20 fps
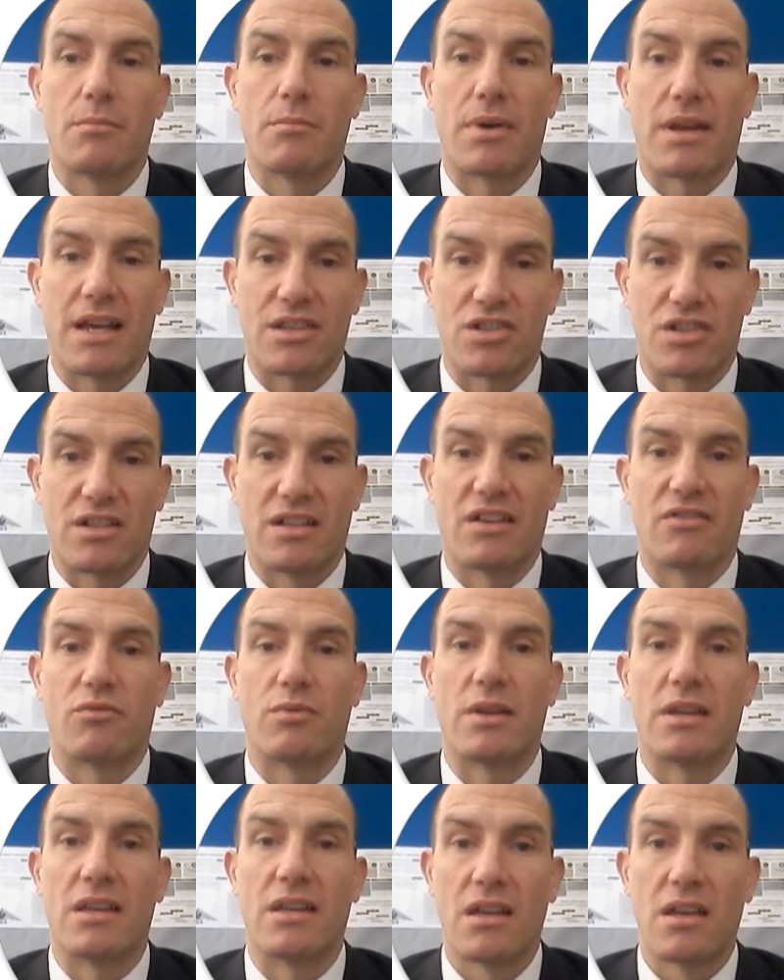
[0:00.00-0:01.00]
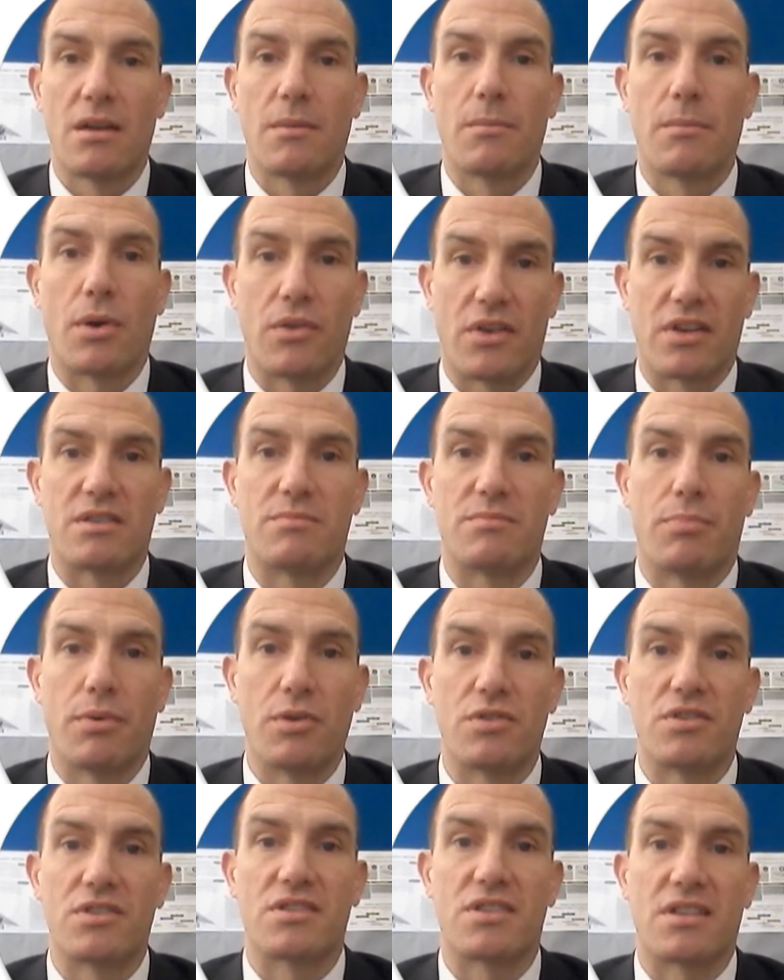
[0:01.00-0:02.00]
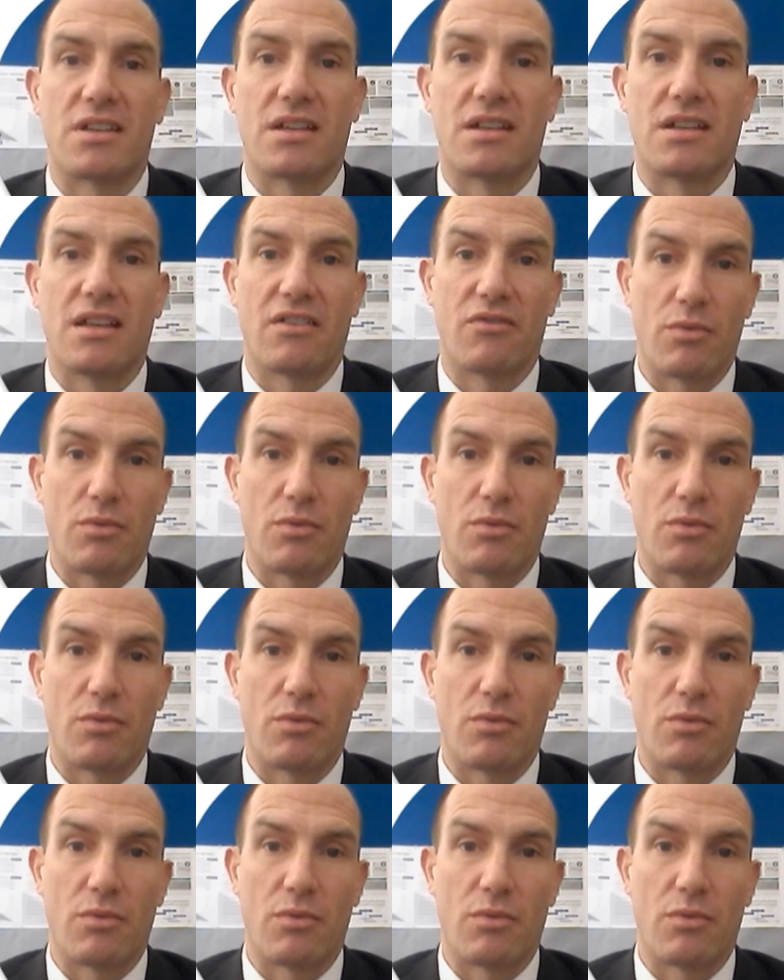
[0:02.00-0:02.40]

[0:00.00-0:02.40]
But actually, if we put those boosts in,